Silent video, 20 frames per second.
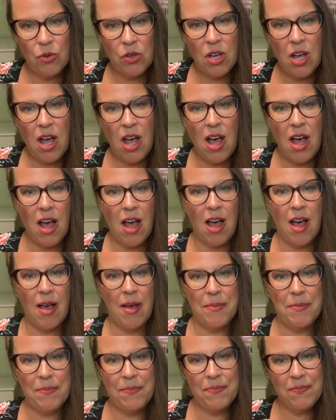
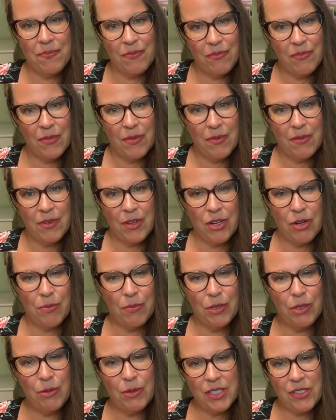calm, you know,
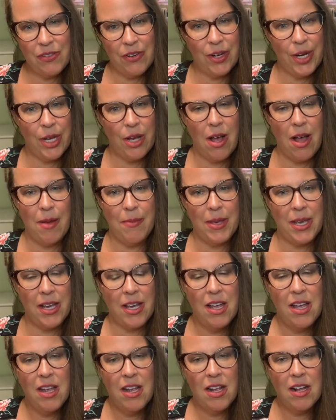blue is very
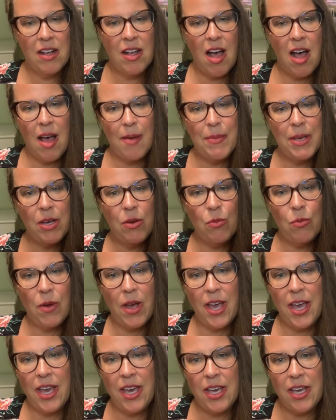calming
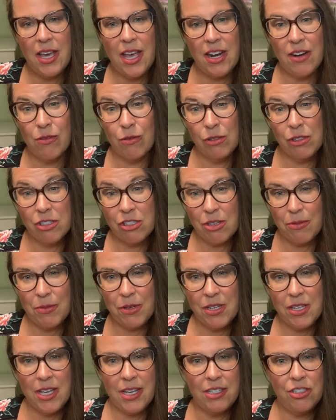way, and it rules
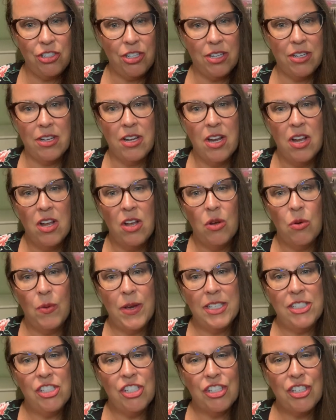communication,
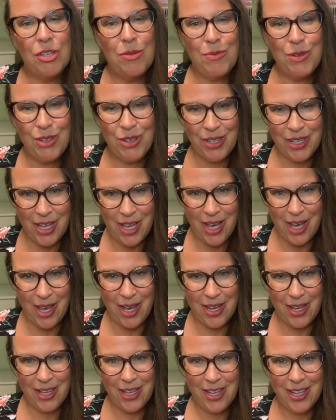way to
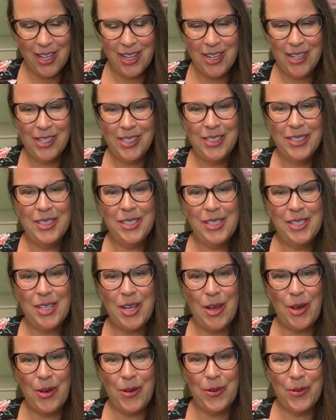communicate.
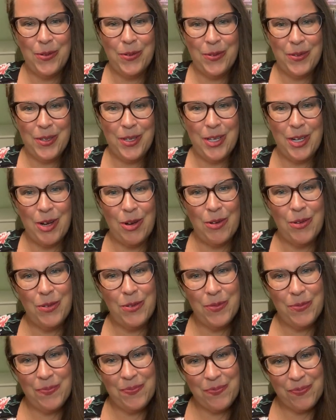So, you know,